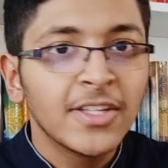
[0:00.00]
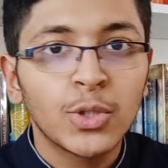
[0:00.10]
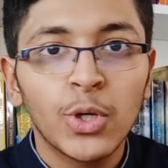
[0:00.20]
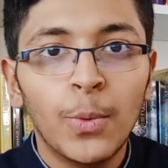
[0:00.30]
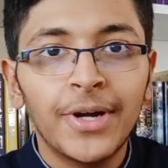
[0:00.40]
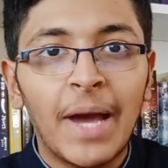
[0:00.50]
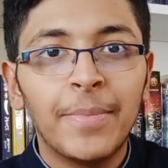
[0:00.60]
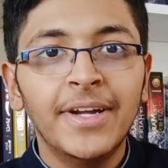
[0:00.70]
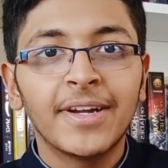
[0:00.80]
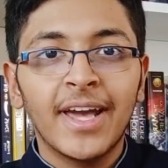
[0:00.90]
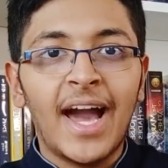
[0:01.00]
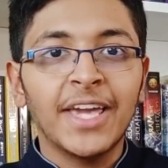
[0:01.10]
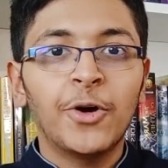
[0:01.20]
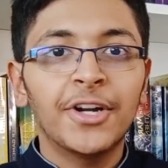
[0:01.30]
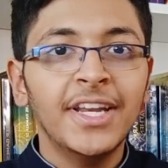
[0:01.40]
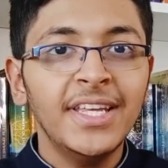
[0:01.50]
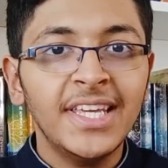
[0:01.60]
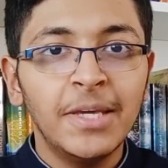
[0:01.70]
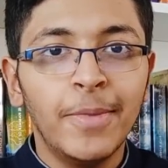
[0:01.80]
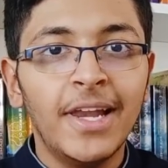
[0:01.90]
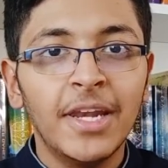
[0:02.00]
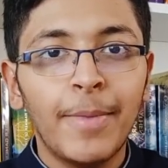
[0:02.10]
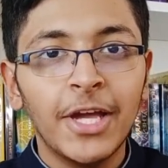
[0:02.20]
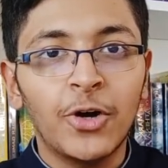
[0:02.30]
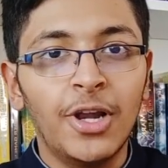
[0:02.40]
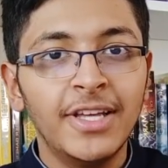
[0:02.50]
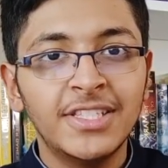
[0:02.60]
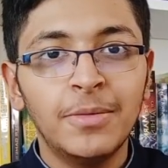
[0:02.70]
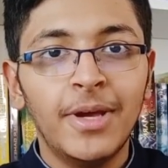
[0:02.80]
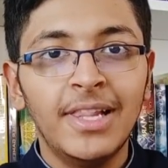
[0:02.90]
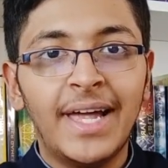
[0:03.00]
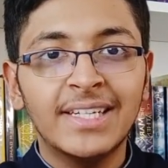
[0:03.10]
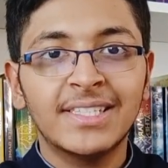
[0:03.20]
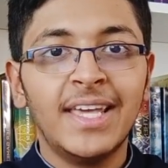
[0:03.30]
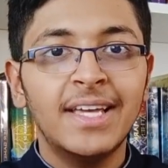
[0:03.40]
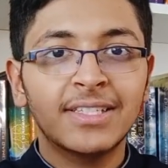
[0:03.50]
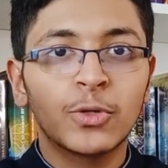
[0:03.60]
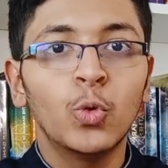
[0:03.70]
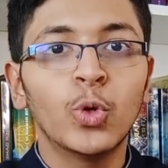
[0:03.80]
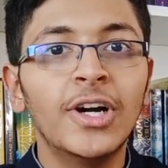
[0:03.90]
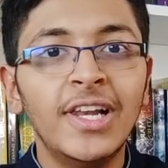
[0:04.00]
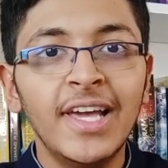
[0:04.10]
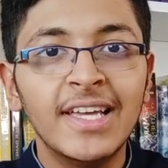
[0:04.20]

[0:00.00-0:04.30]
So you know what happened? I got an email in my college email that says Google